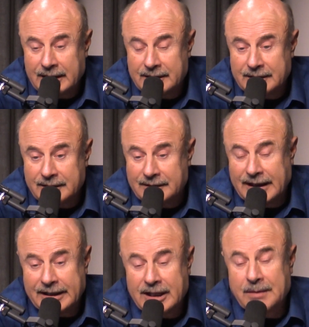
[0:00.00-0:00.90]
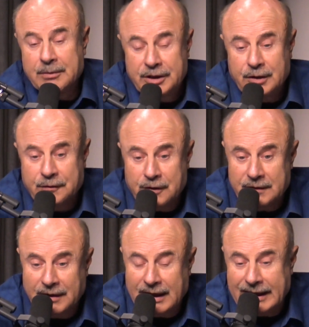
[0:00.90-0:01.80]
and they come to you for
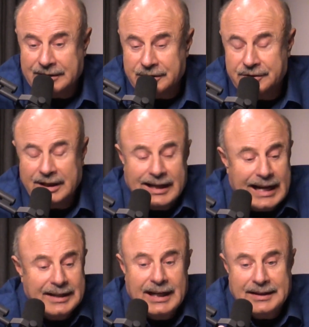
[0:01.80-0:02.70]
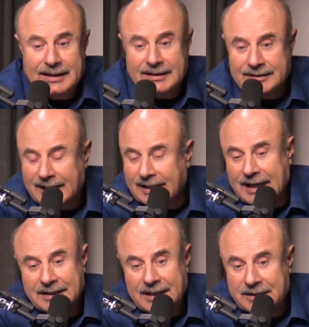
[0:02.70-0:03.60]
advice. You say, I got nothing. I
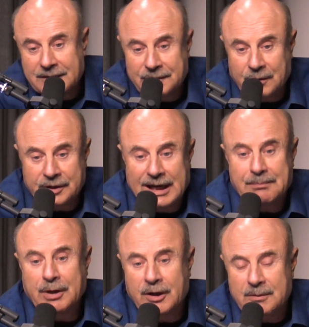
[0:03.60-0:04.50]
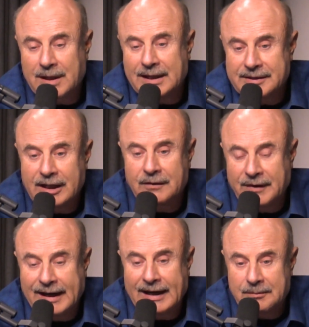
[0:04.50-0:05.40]
got nothing for you. I burned
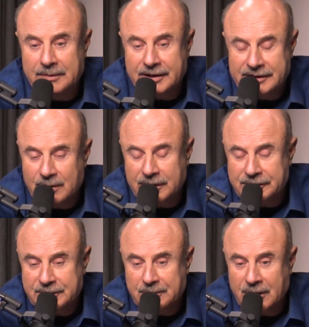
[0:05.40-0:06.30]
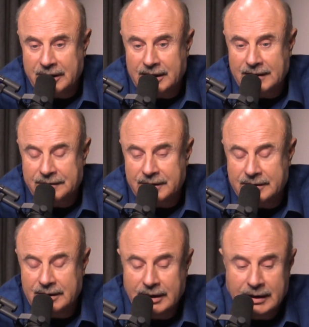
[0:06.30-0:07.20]
myself out because I wasn't smart enough
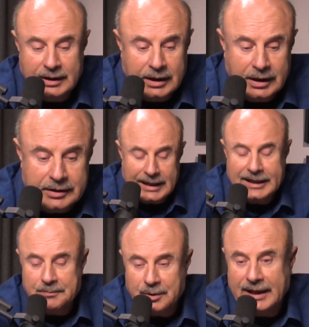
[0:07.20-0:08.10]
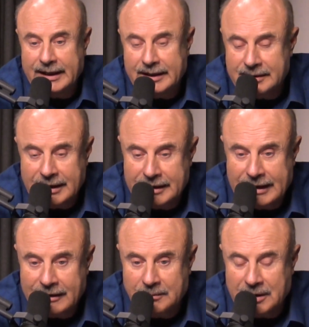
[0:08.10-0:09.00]
to take a break and take
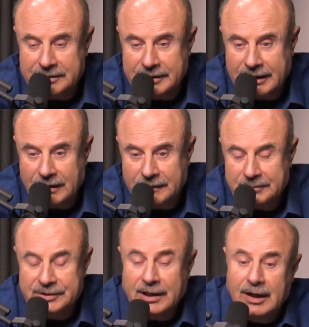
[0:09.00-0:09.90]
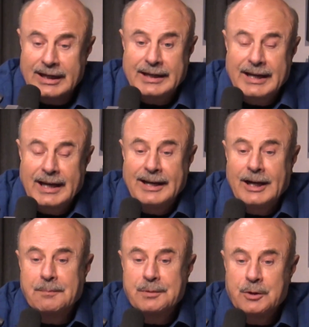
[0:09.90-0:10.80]
care of myself. I'm sorry, I can't
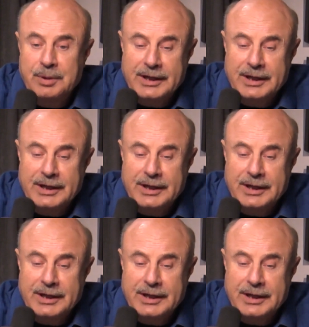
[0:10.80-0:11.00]
help you